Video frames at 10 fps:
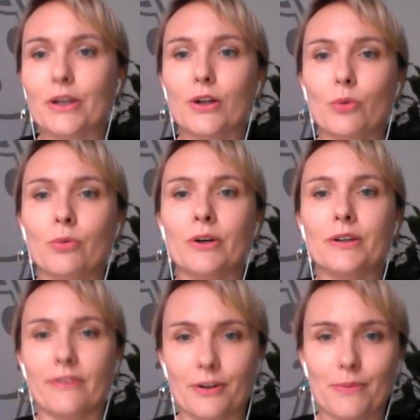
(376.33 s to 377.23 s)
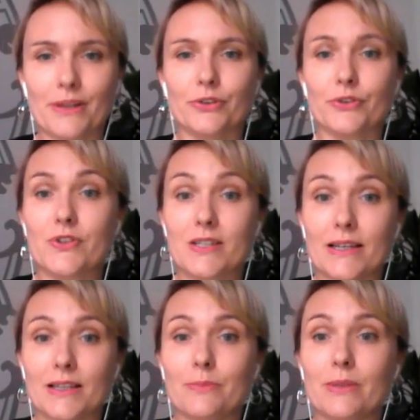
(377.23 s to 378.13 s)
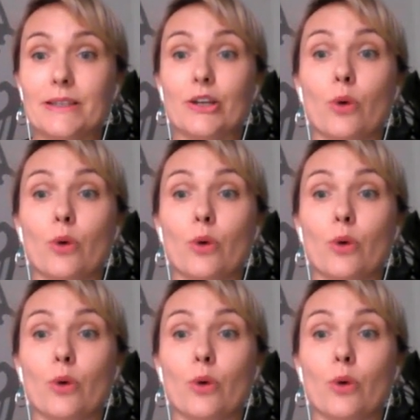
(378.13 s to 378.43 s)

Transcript: Global Environmental Sustainability